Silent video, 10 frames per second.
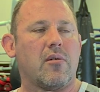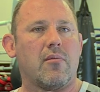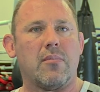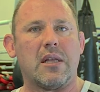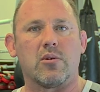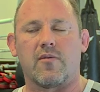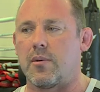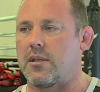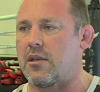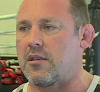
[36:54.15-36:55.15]
medals
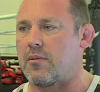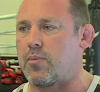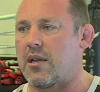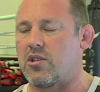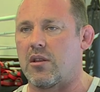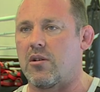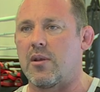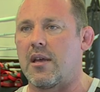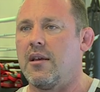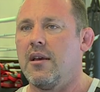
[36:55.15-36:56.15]
for participation and all
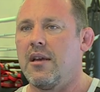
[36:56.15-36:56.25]
that.